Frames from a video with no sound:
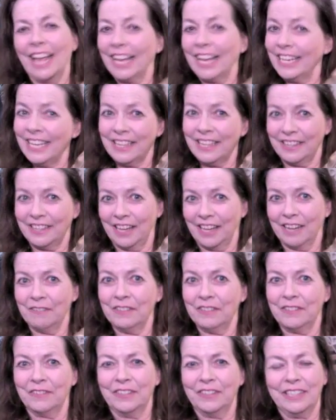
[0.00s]
and he thought it
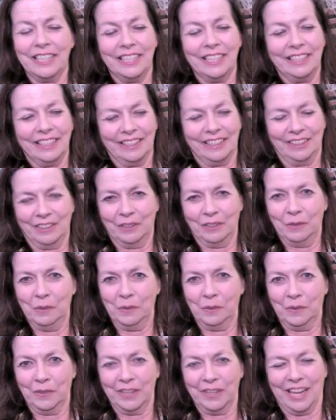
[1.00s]
was really
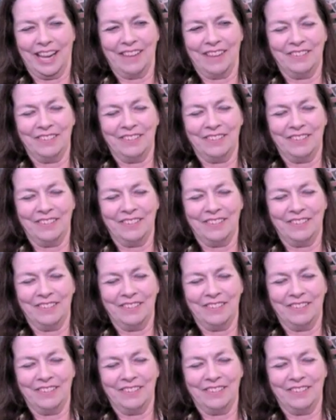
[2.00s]
cool that I